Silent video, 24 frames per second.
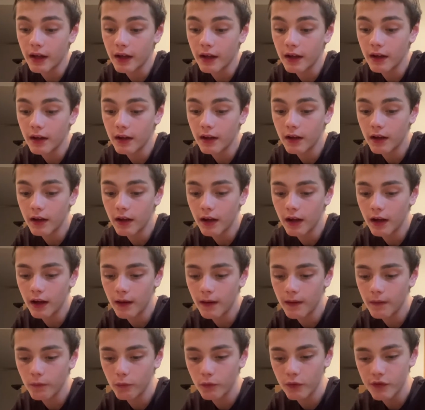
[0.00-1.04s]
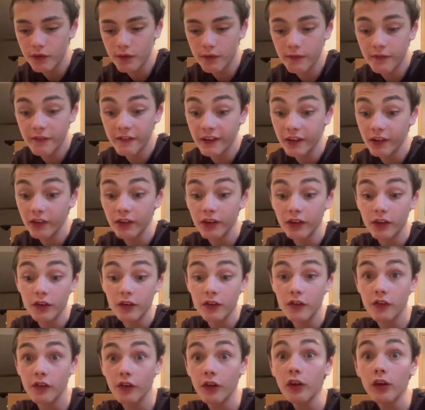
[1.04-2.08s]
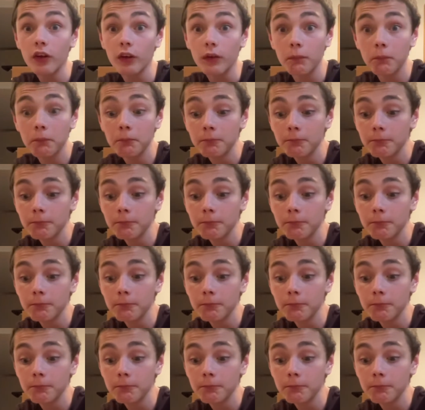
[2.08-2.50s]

I, was a very good song.